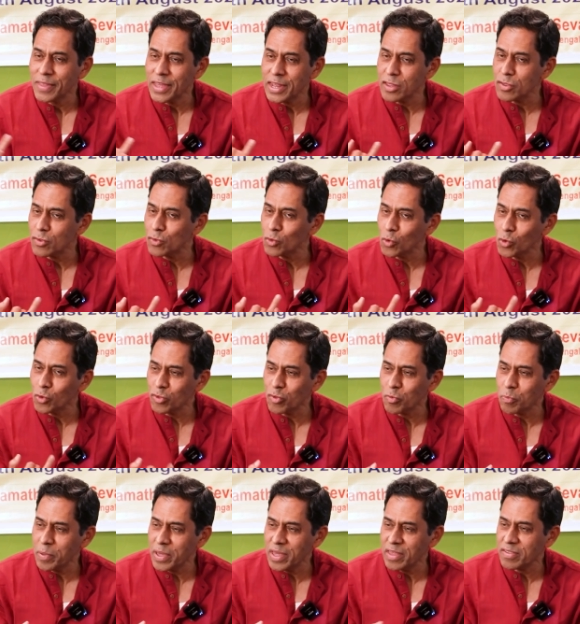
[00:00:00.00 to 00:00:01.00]
There is no
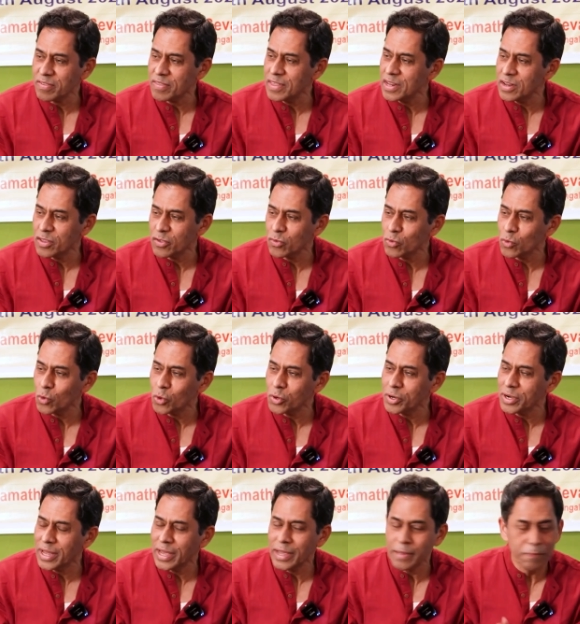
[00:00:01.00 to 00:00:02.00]
space, there is no
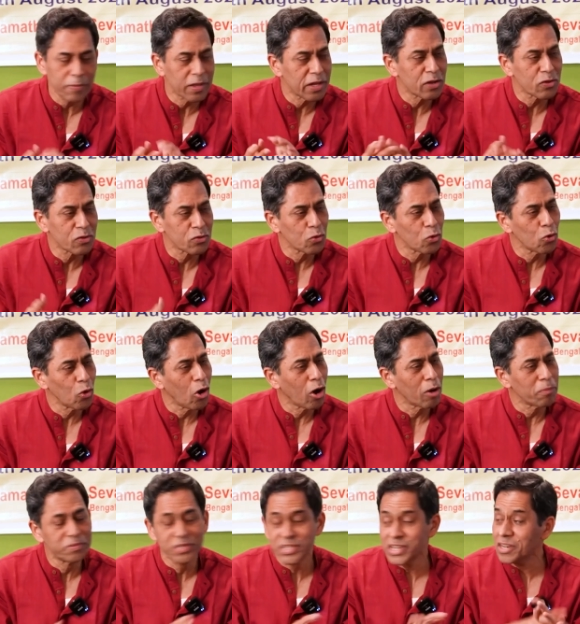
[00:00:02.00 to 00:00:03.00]
time, there is no
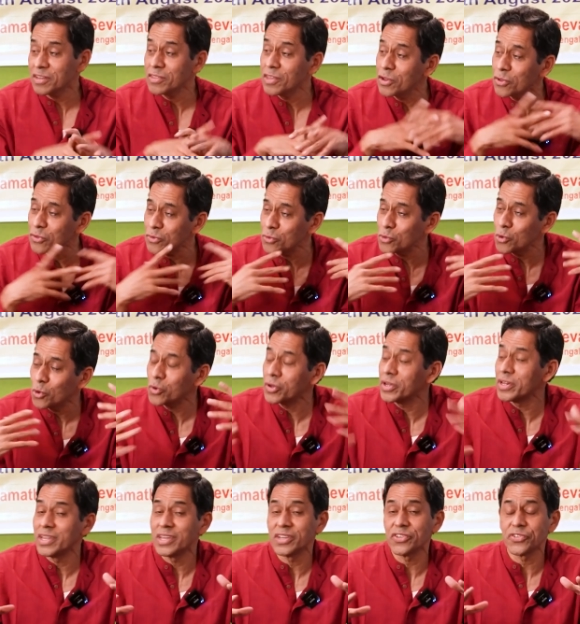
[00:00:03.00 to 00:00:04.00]
object, there is no
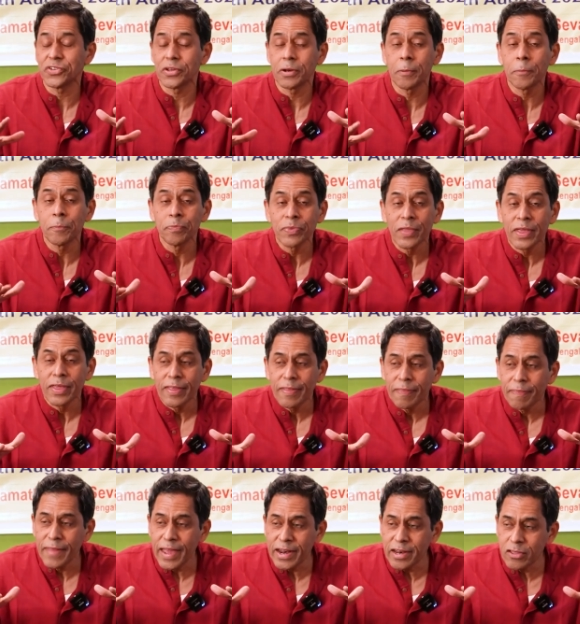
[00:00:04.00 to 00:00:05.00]
creation.
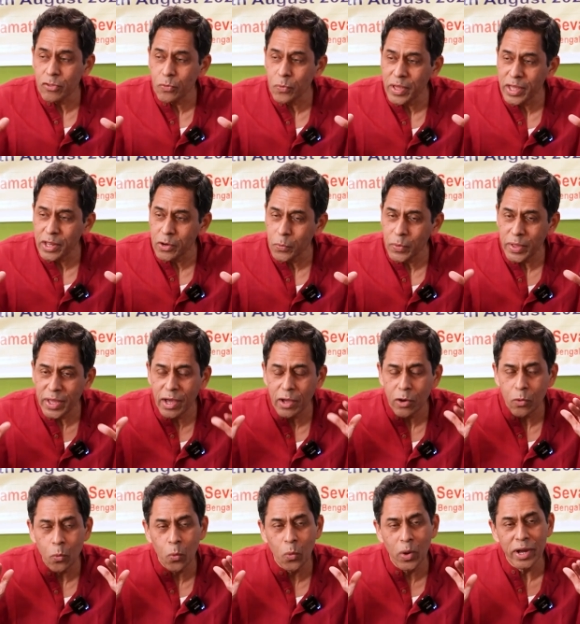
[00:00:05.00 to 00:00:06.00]
That is where we are
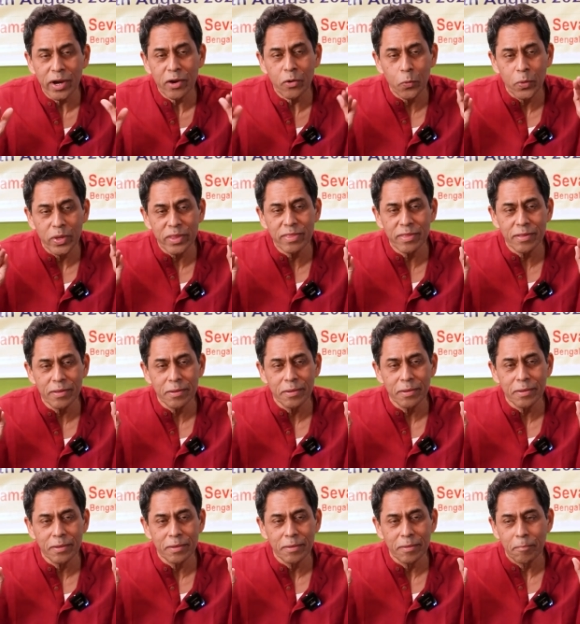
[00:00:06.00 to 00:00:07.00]
one with
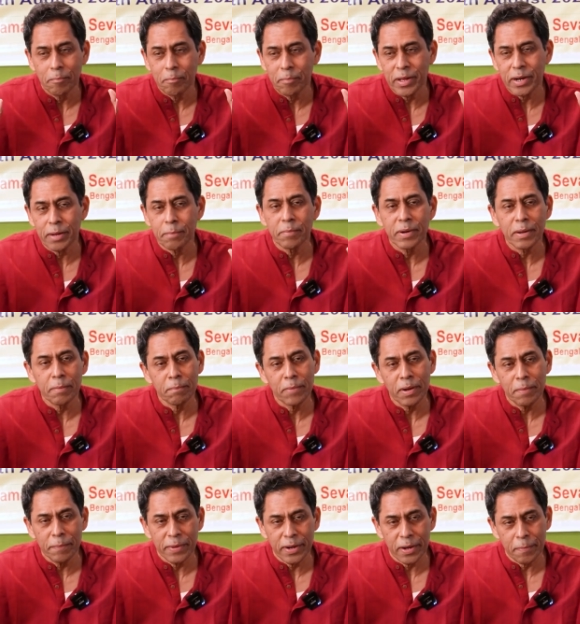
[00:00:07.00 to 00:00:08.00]

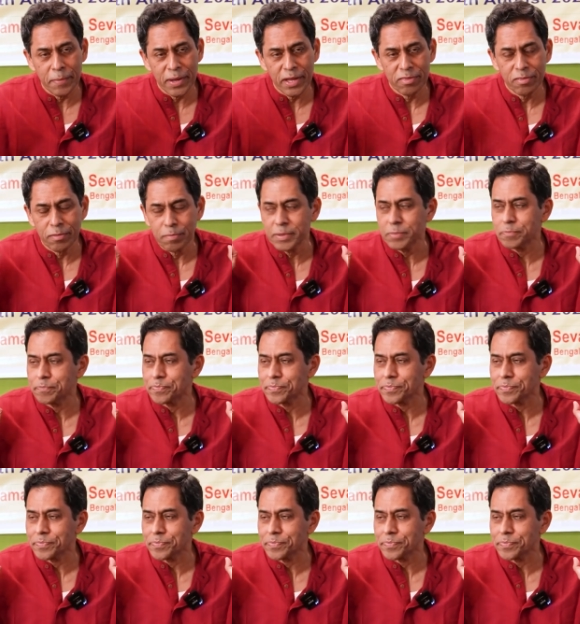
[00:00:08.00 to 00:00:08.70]
Parabrahma Paramatma.